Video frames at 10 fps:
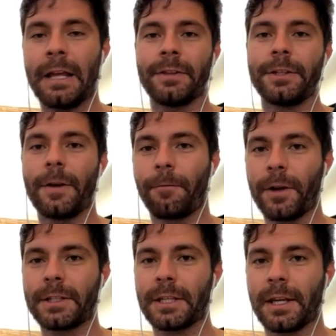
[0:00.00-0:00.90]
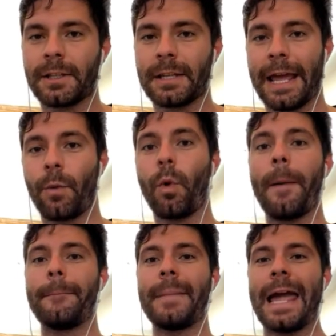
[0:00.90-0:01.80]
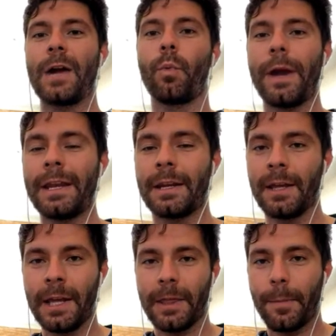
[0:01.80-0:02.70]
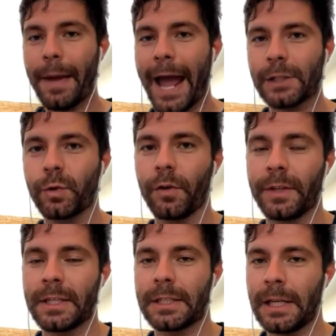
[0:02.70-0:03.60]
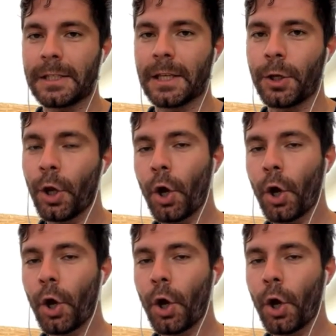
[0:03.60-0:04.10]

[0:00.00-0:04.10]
The difference is, and what may win the Pac-12 this season,